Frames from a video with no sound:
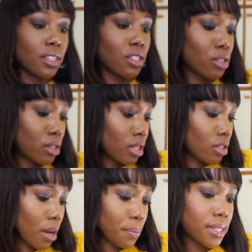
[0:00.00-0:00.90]
The
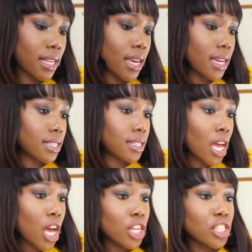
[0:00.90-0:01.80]
top says,
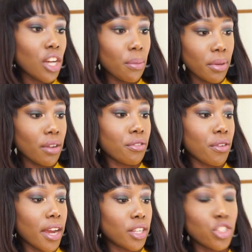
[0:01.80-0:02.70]
"Don't be
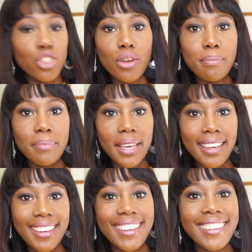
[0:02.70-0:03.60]
afraid to dream big."